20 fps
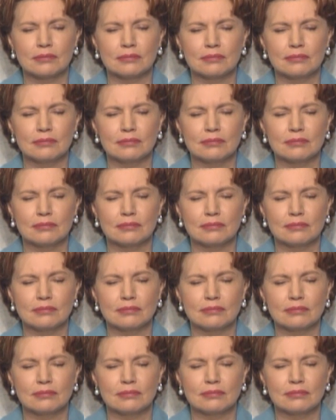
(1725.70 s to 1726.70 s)

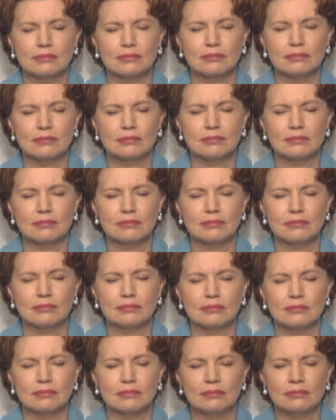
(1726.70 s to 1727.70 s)

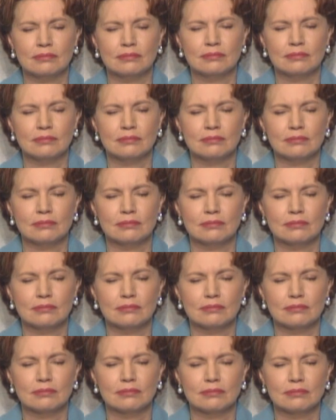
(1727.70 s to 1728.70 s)

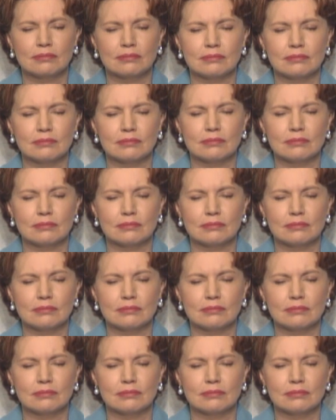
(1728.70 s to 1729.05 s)
No one is speaking in this clip.